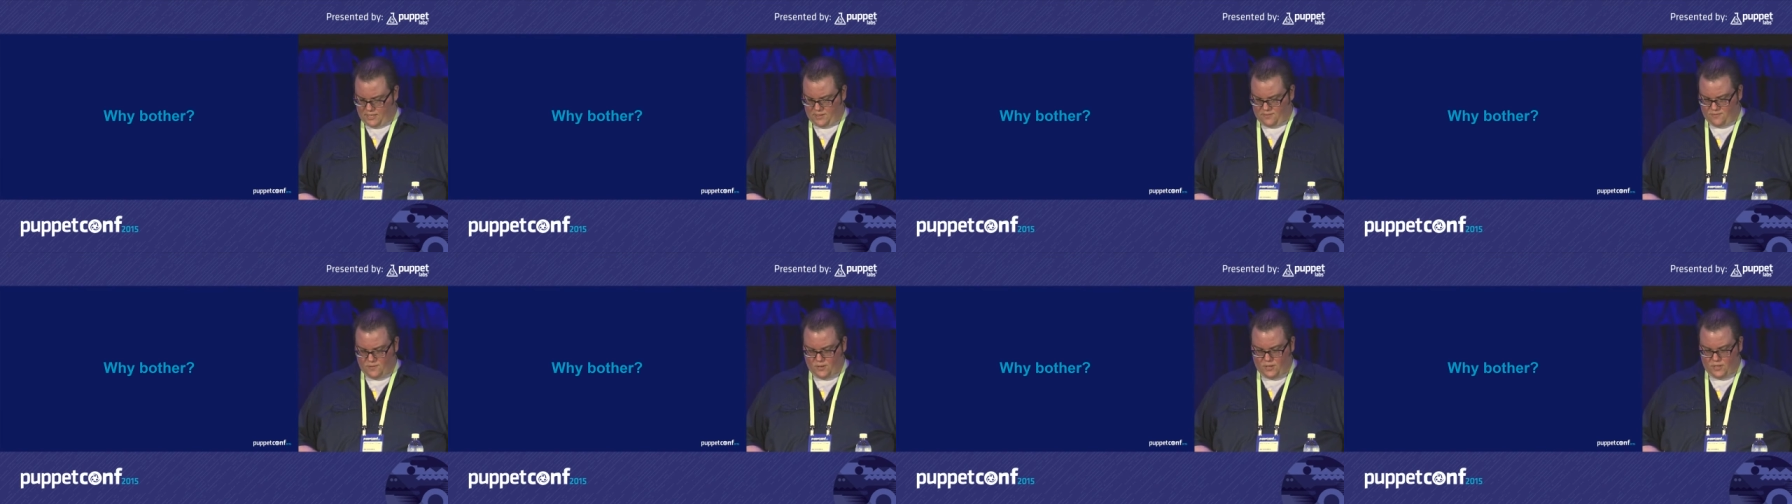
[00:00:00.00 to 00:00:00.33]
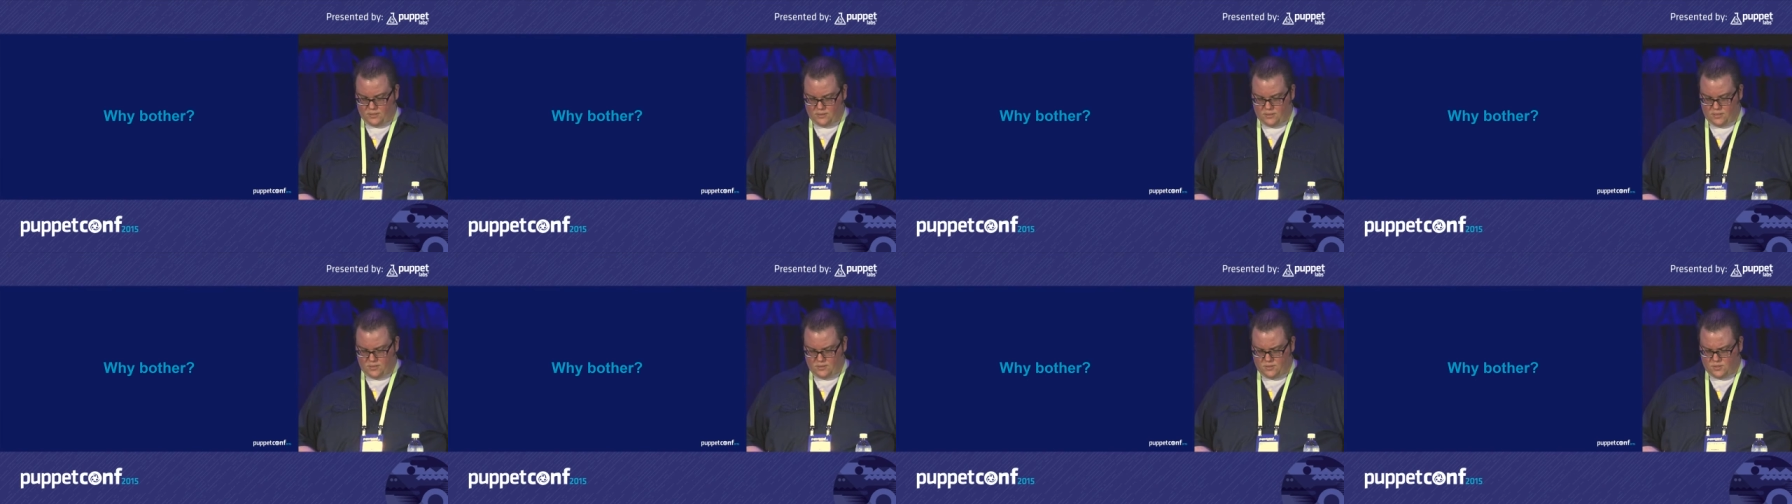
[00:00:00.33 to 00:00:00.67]

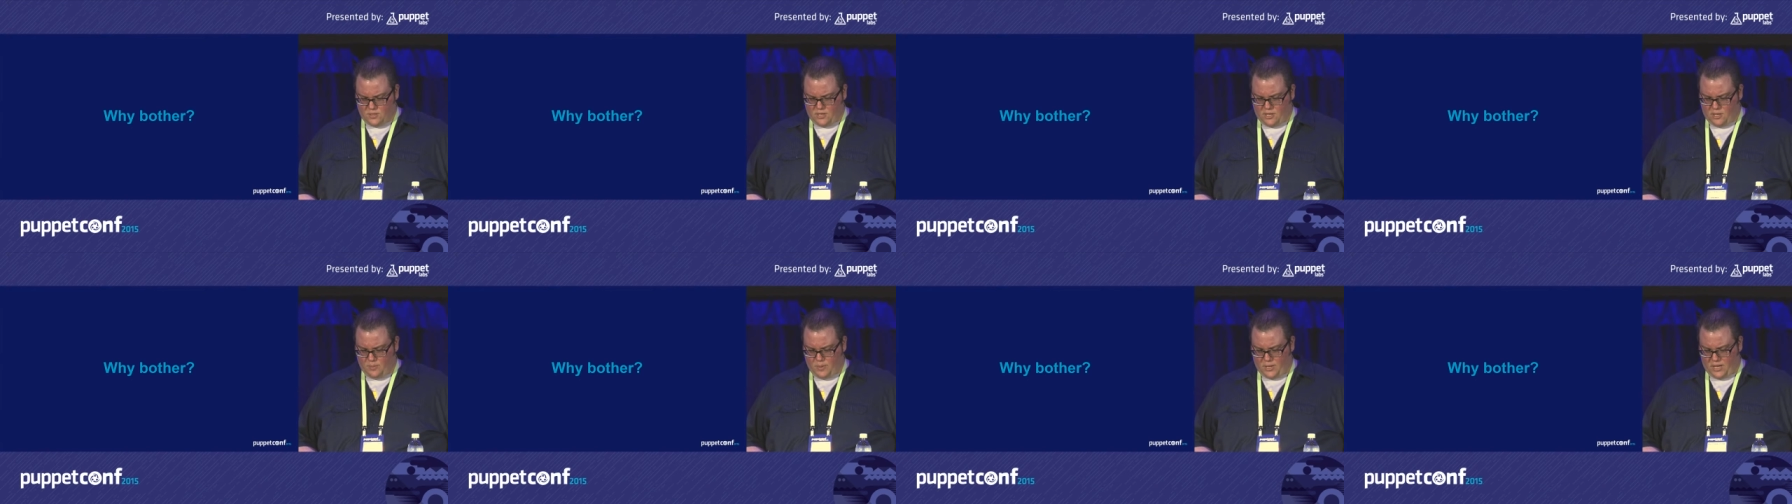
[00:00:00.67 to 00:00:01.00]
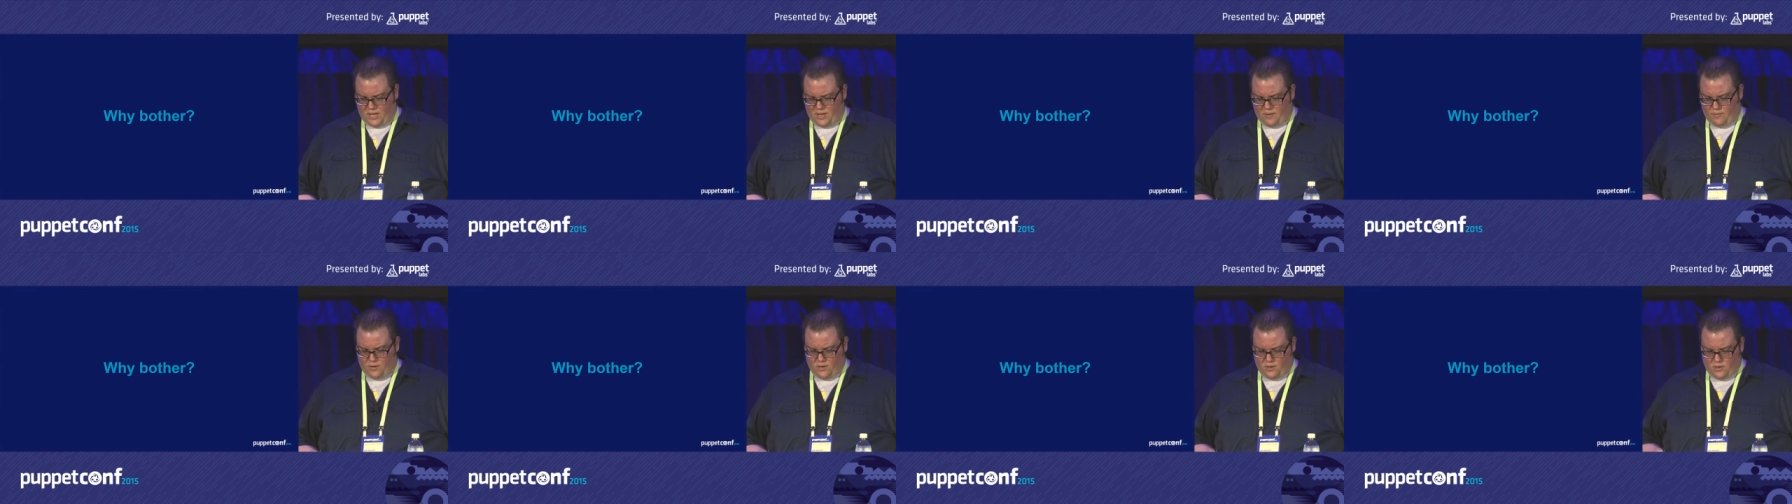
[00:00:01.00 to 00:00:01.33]
default install
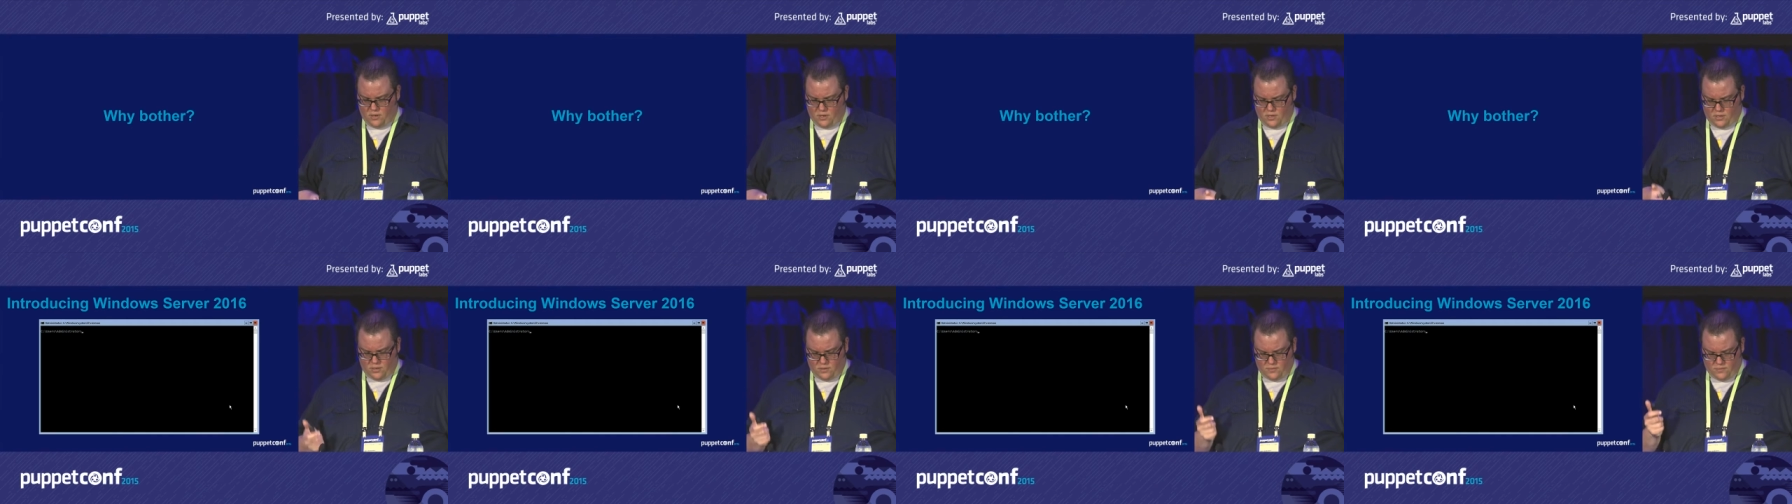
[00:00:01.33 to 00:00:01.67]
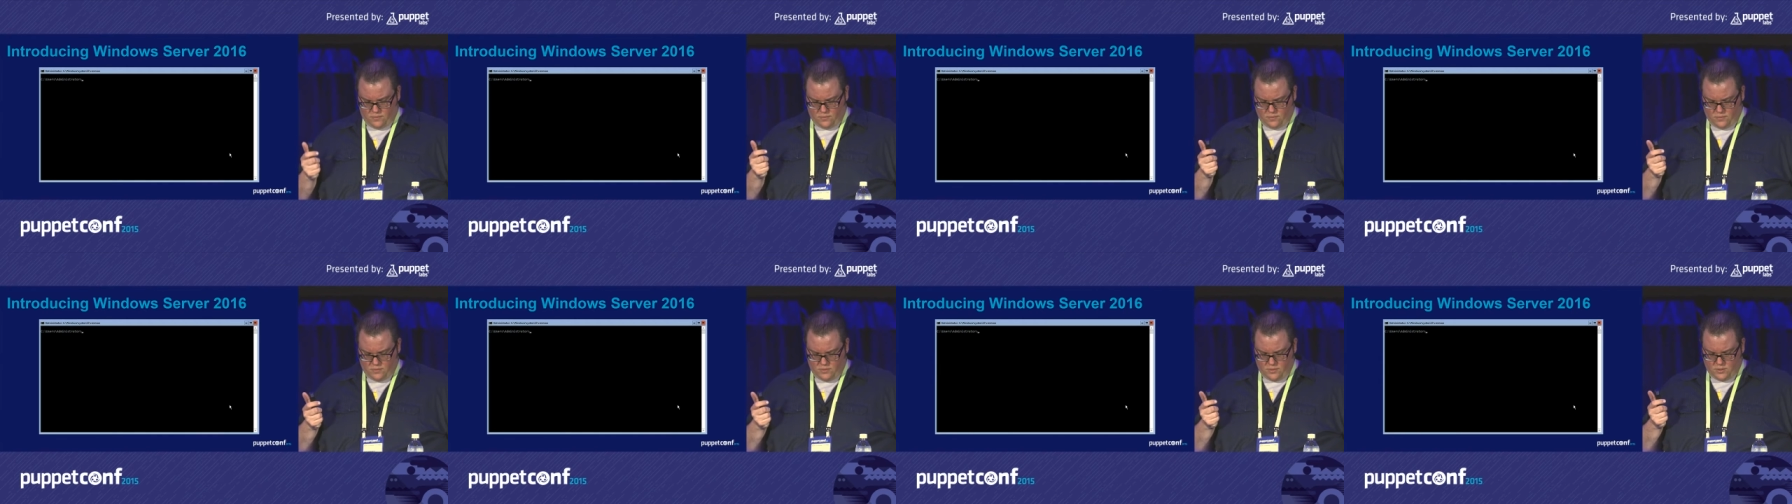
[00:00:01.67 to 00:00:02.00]
behavior
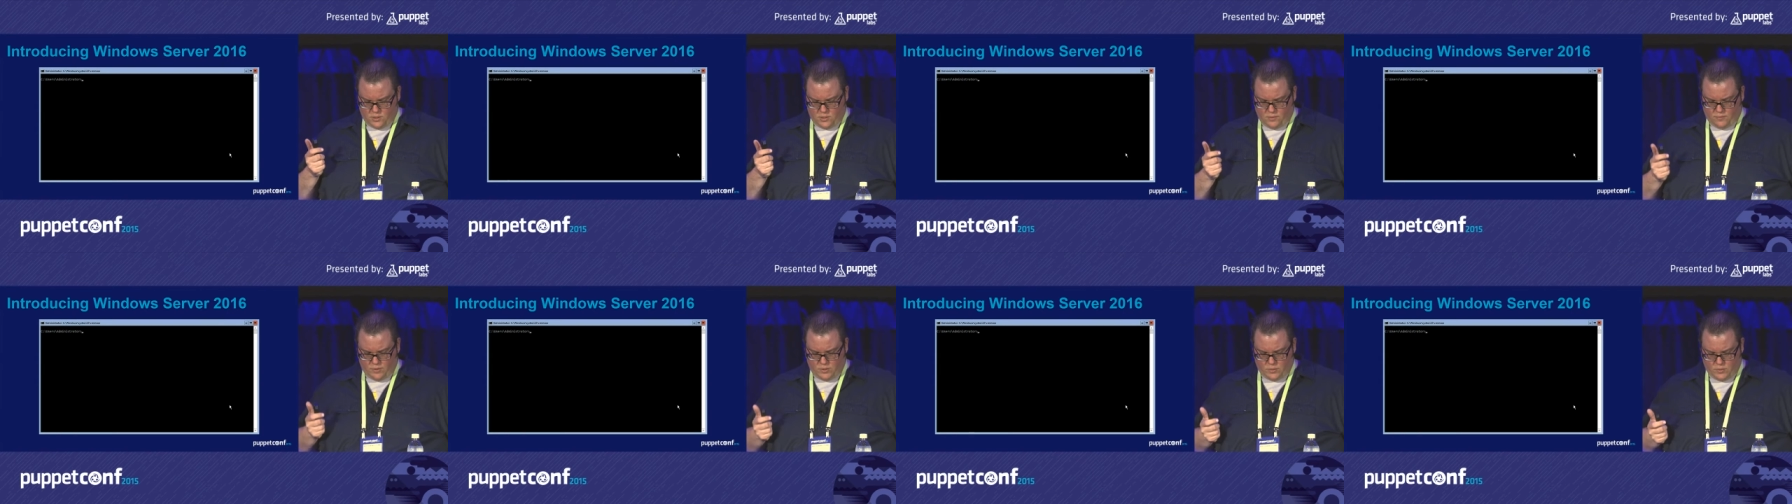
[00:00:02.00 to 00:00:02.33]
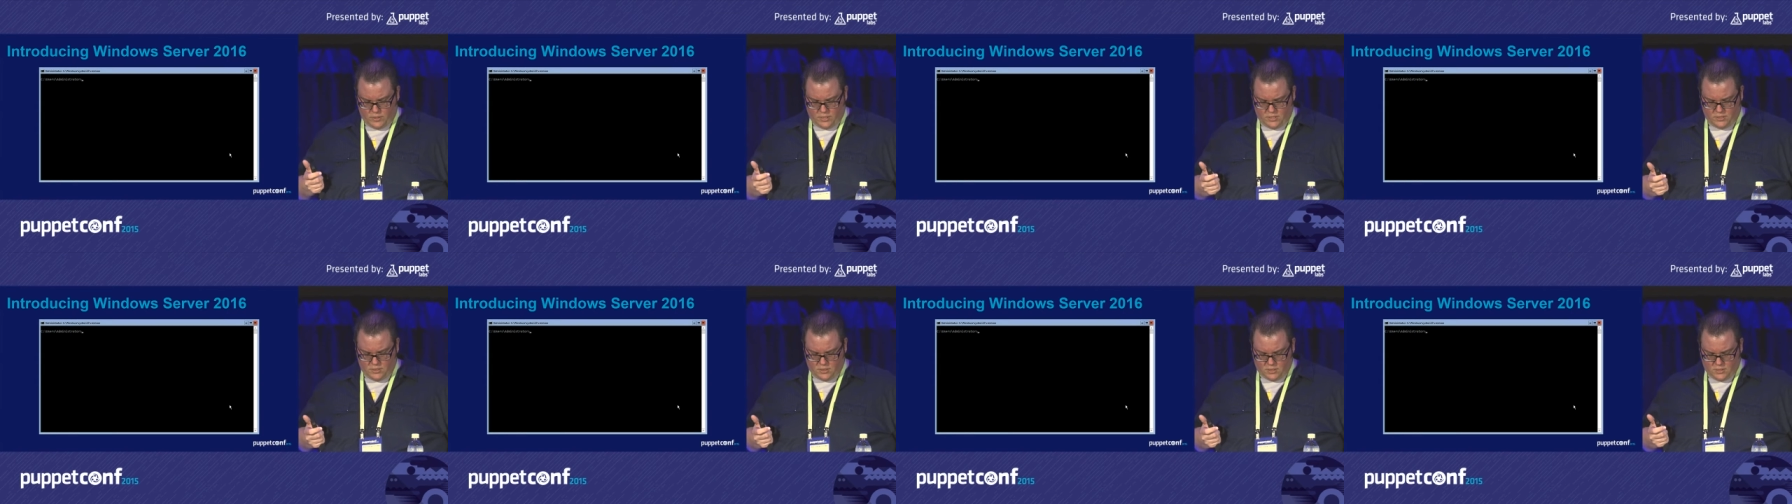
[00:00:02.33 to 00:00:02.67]
of Server
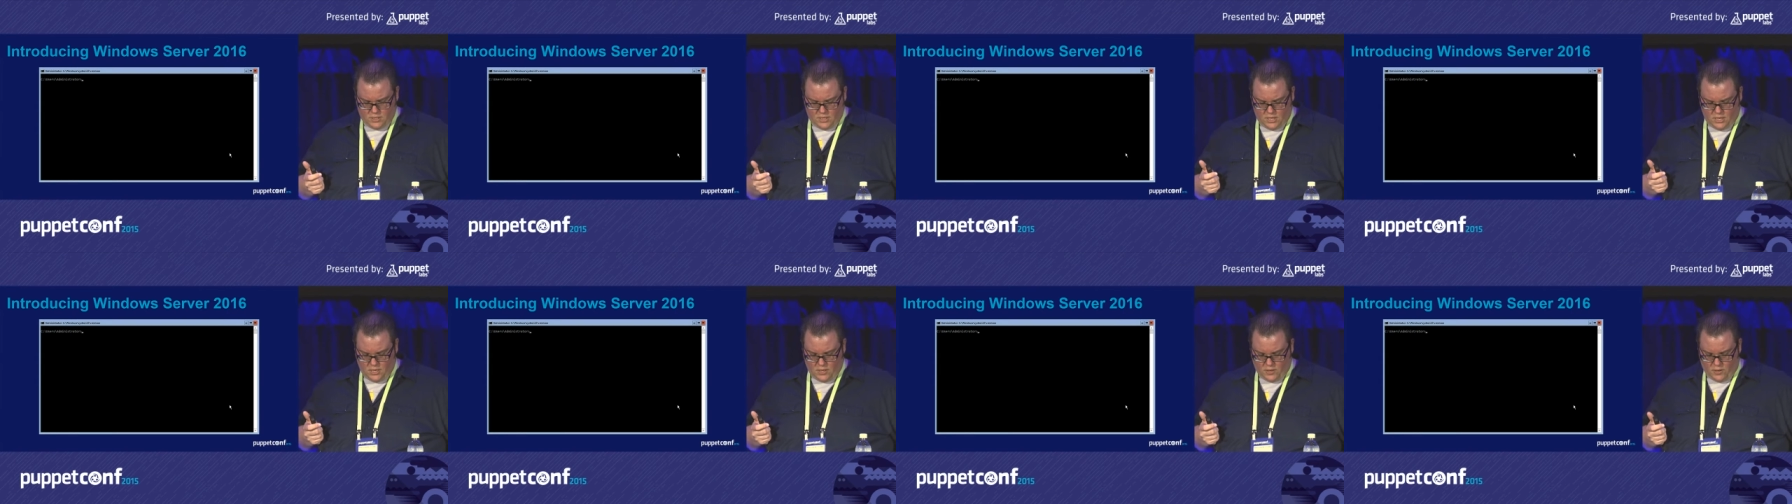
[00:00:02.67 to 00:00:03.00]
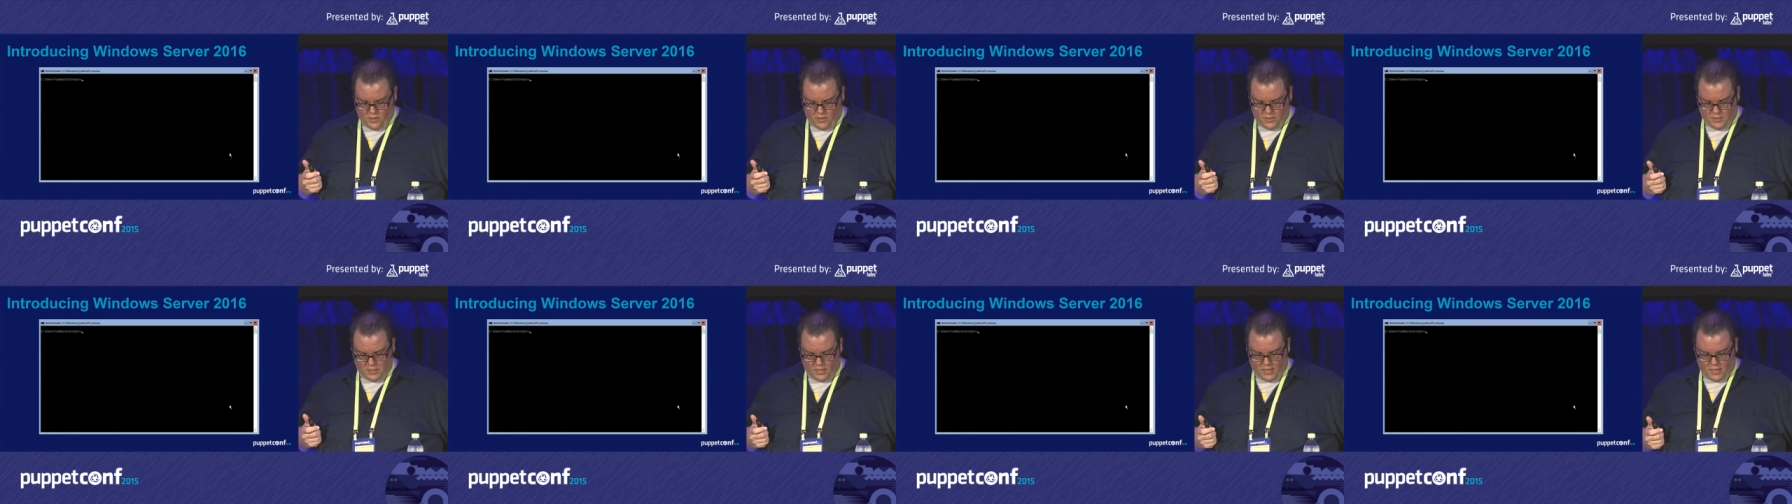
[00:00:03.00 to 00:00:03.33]
2016
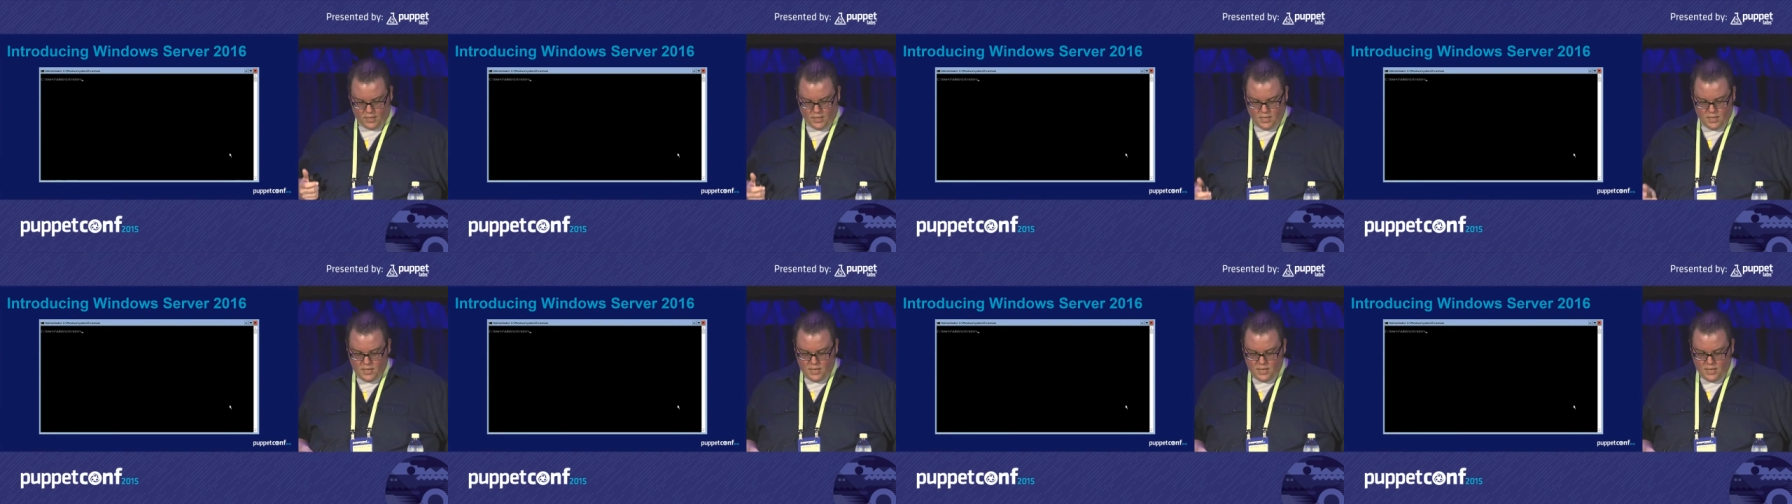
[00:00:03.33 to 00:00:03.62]
currently.